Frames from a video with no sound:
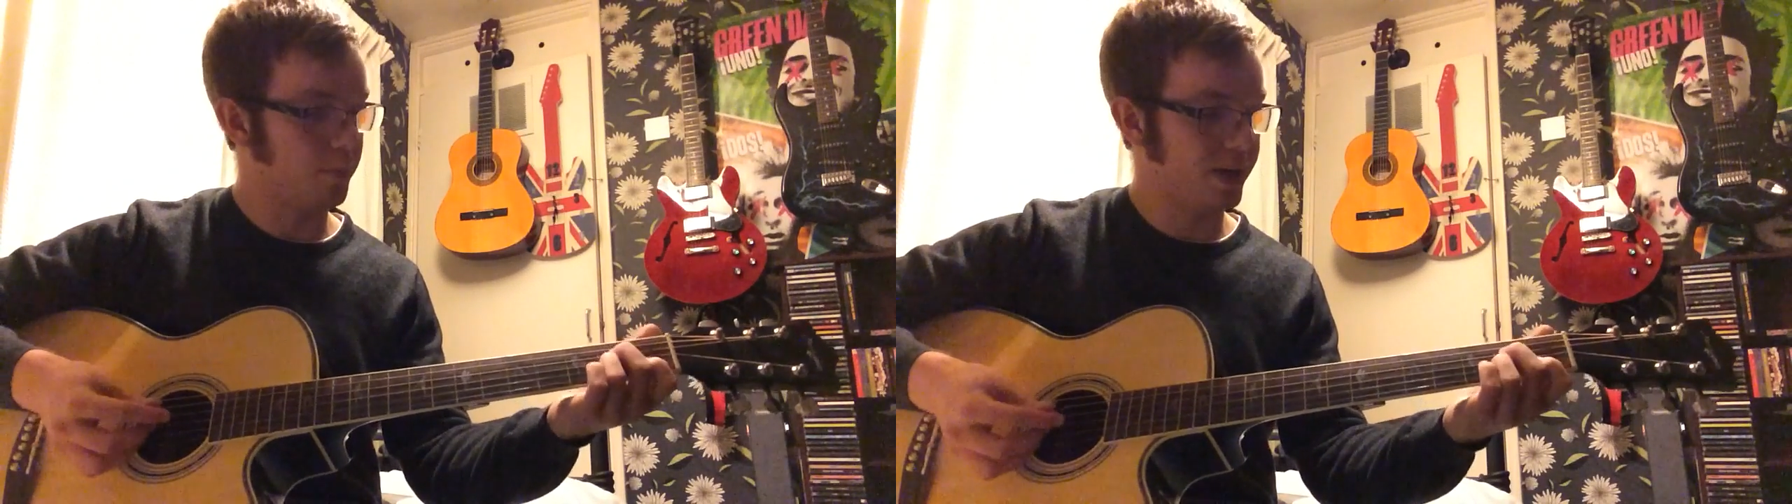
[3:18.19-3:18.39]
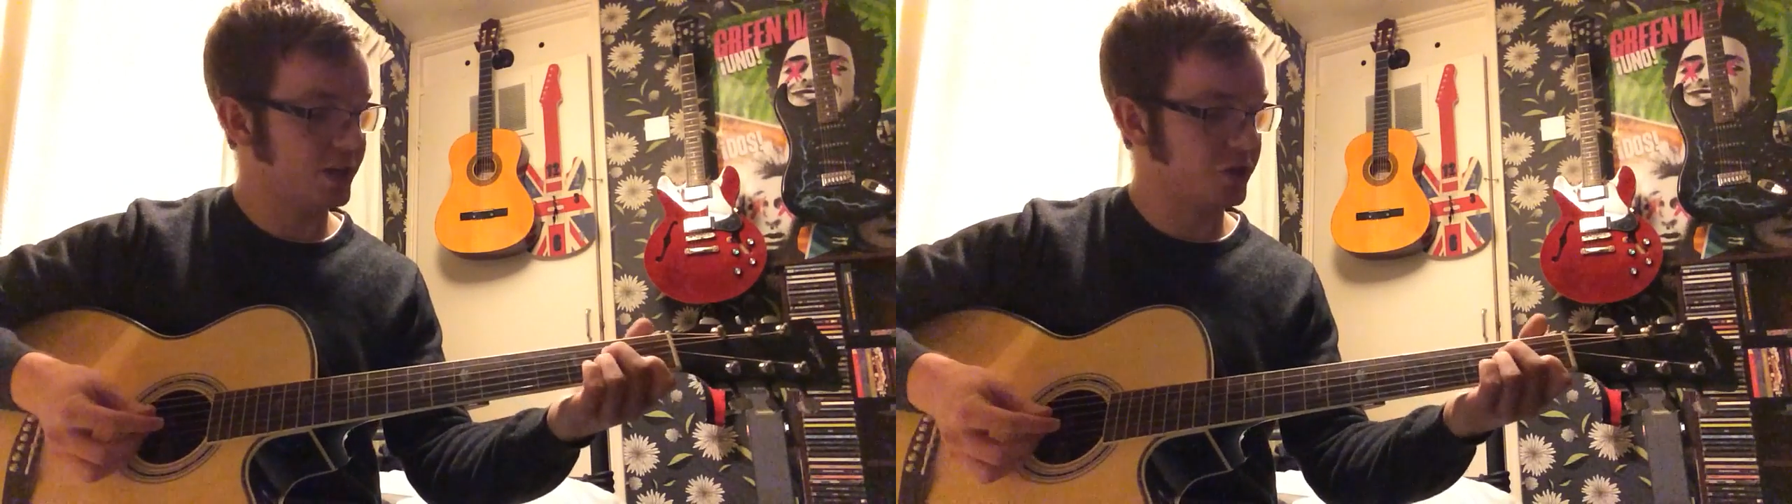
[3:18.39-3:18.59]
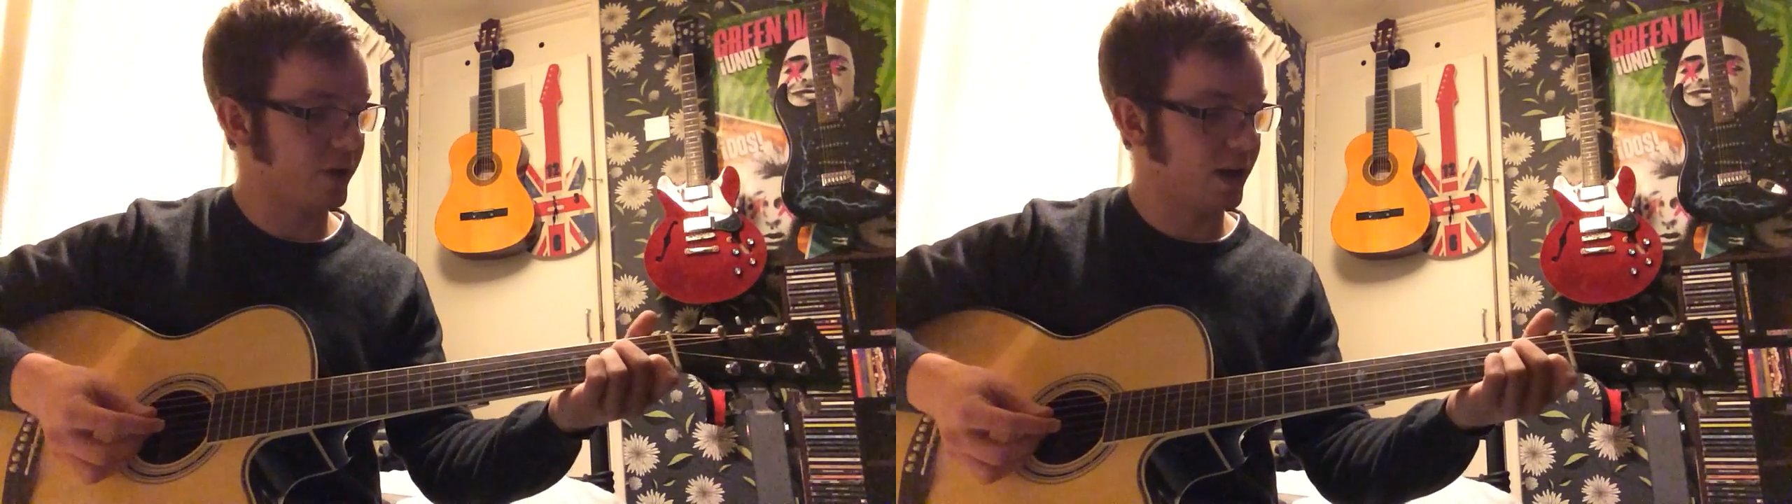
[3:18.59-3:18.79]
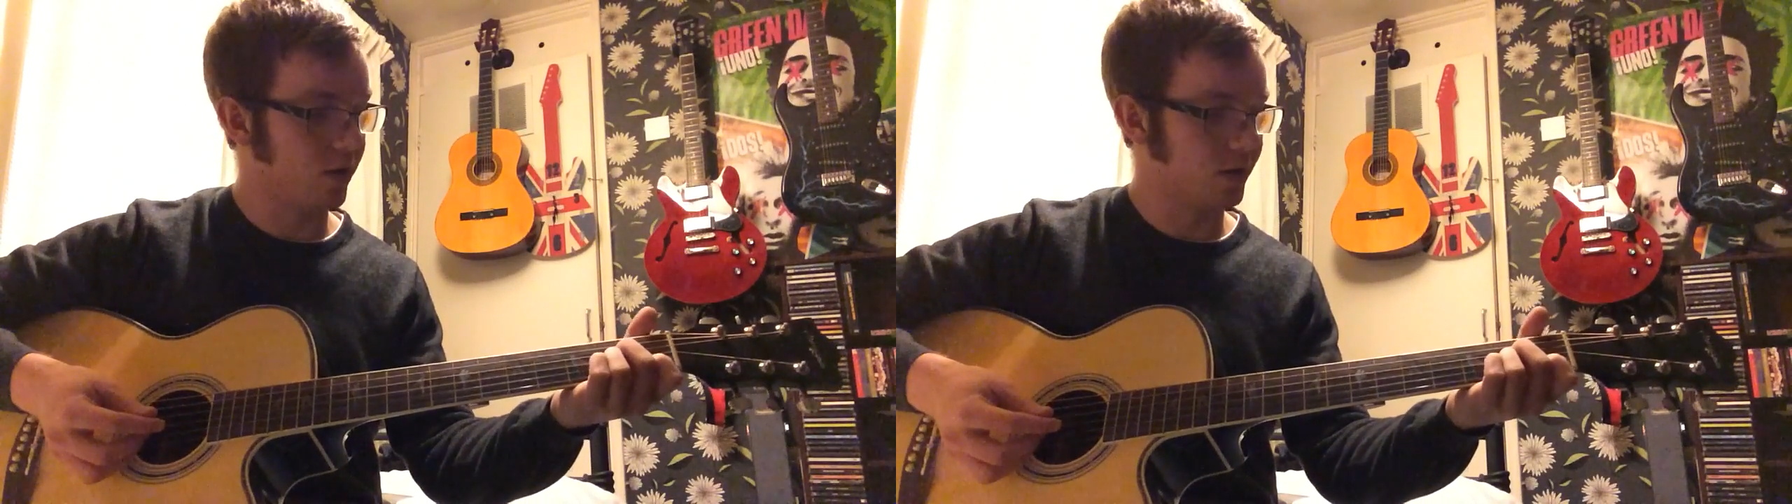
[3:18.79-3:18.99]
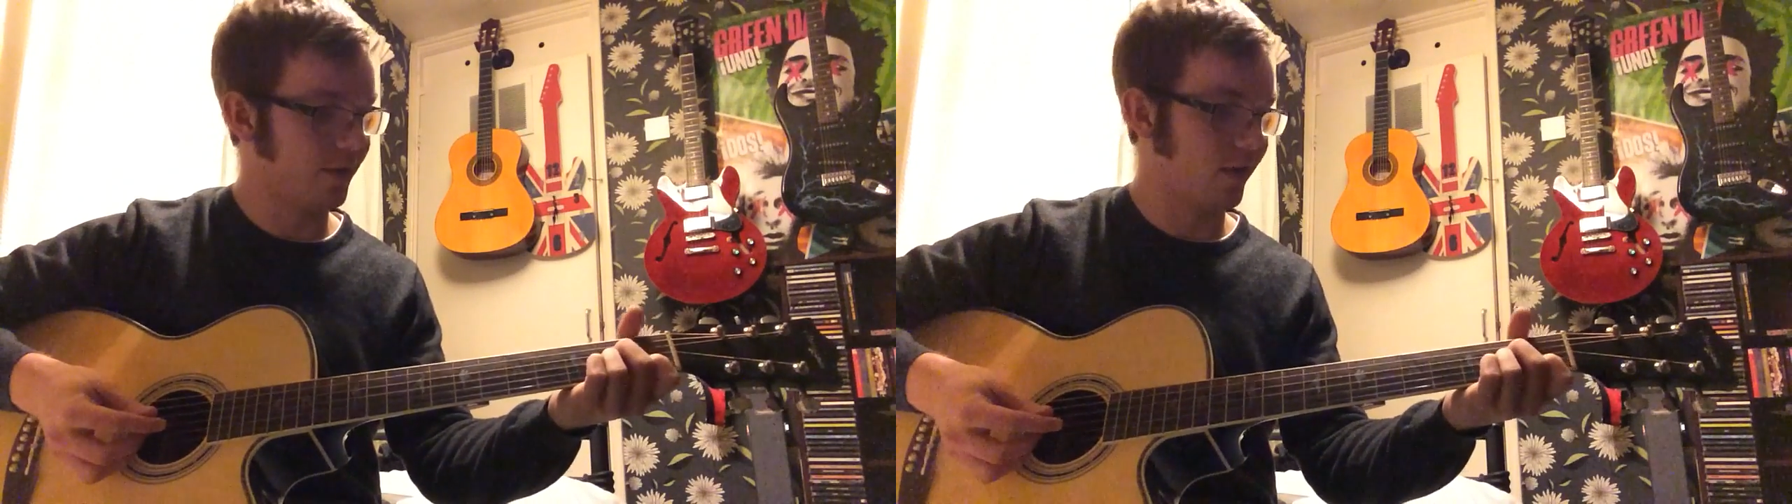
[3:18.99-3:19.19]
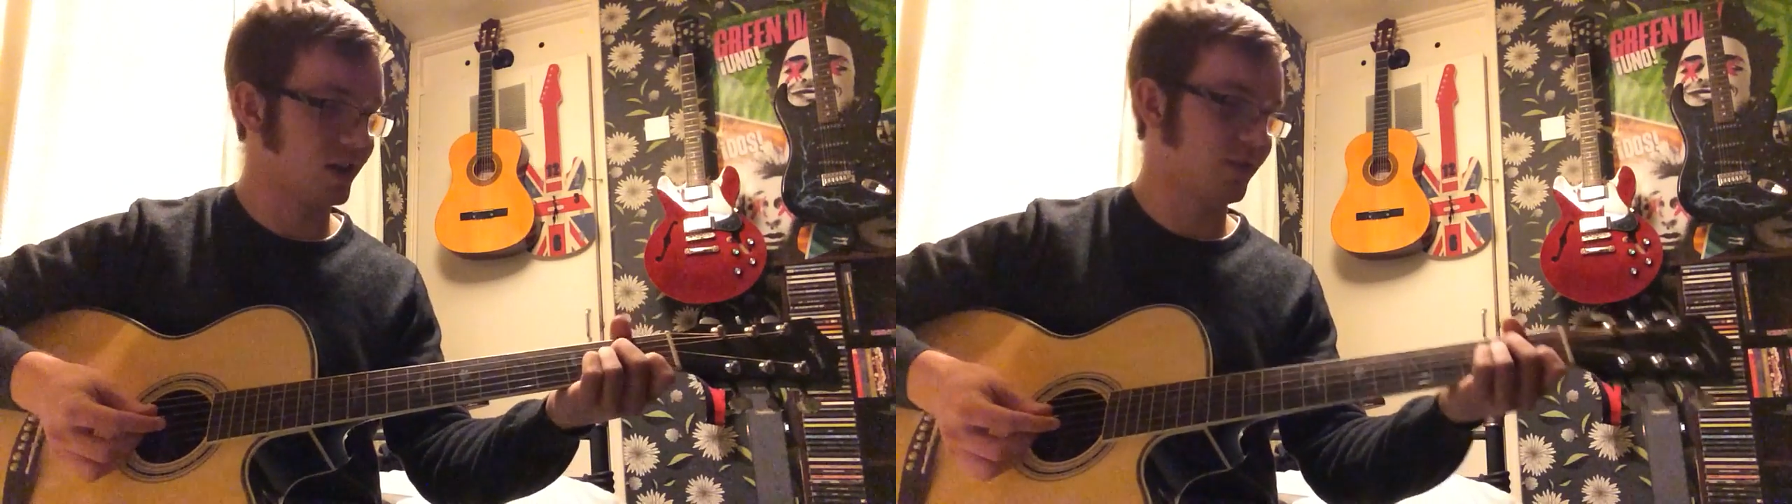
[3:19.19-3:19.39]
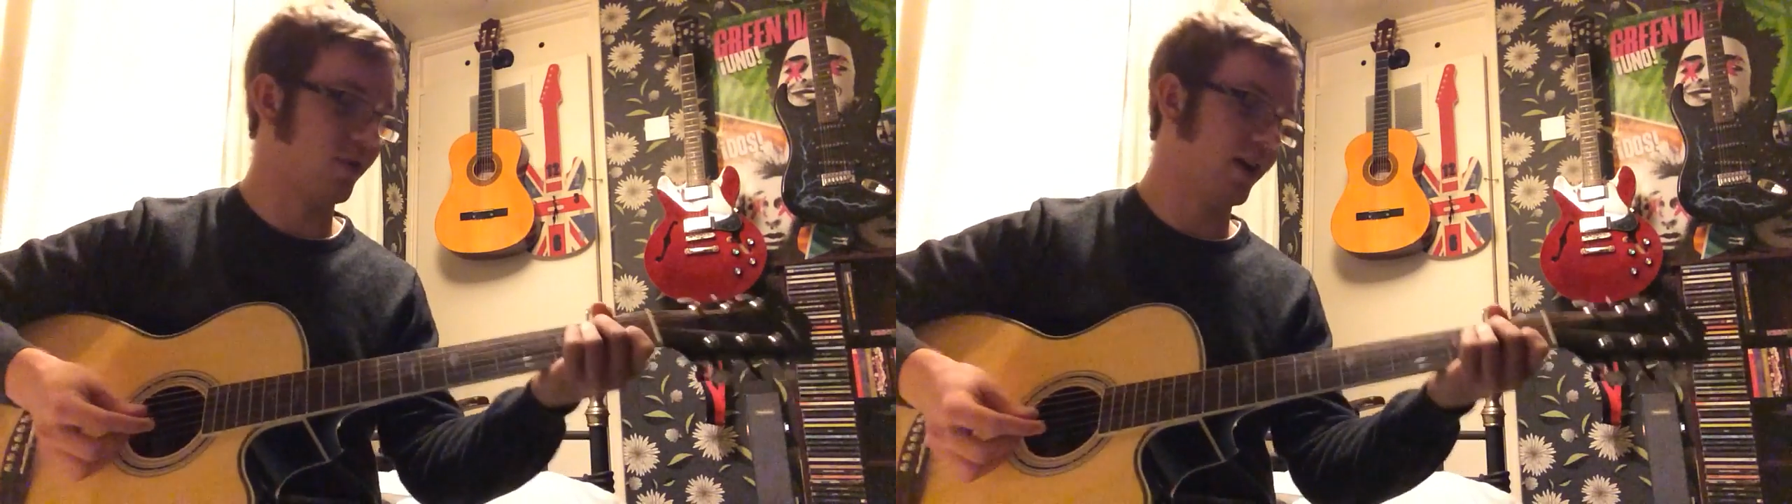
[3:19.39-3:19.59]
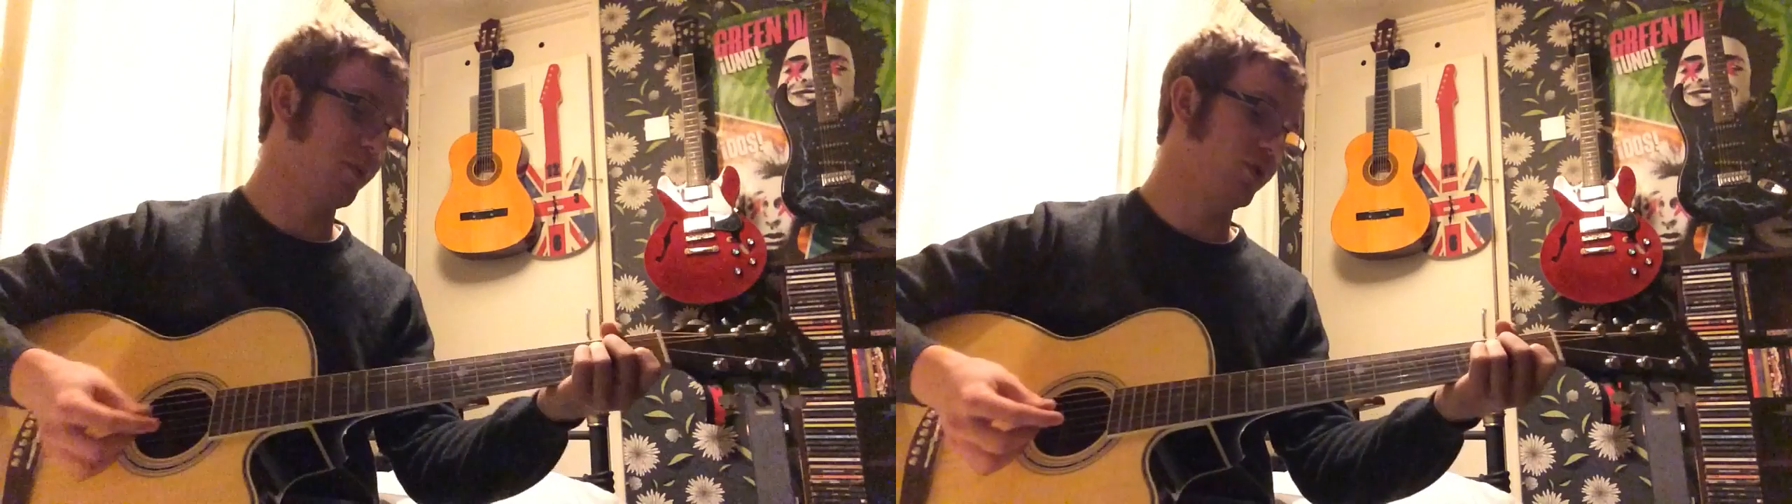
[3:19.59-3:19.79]
B string on the 1st
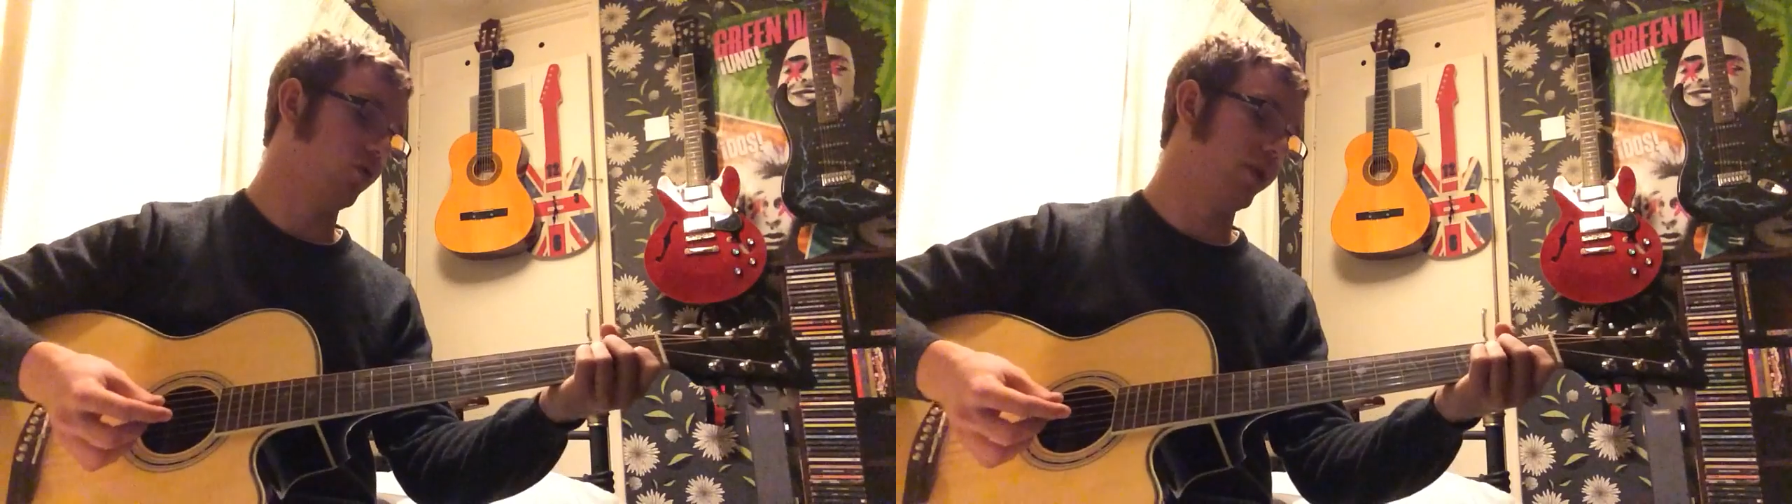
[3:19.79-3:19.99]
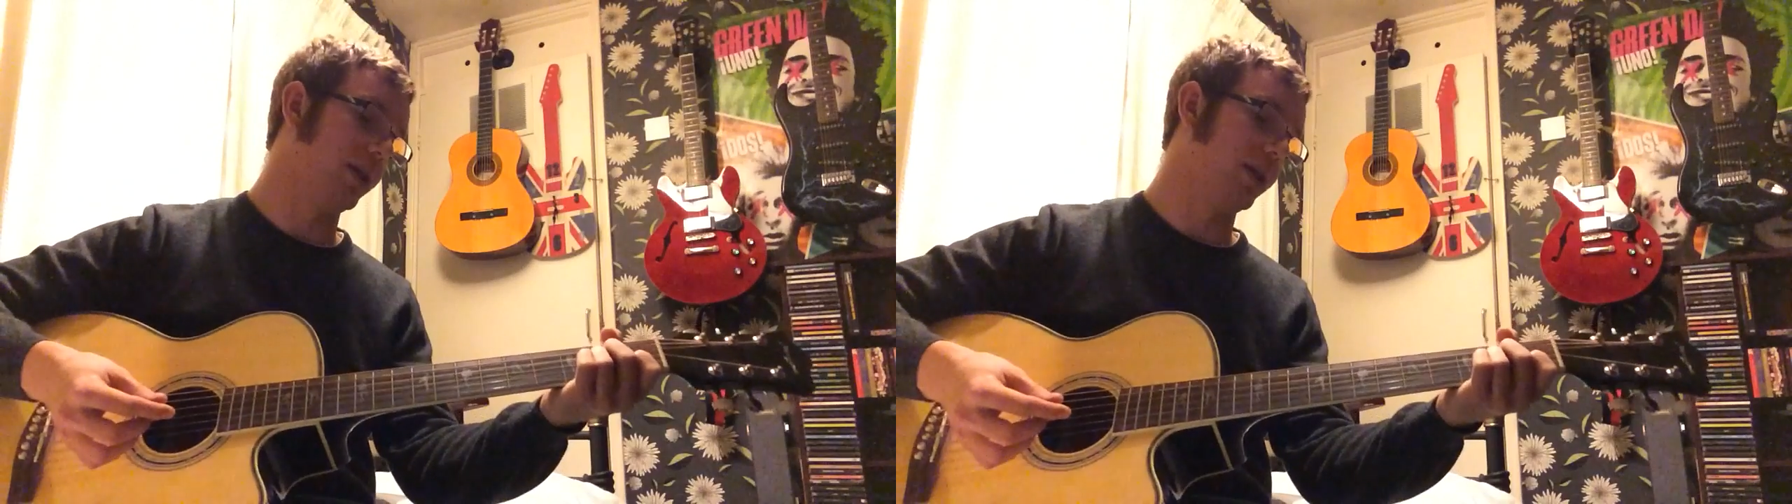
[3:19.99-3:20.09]
fret with your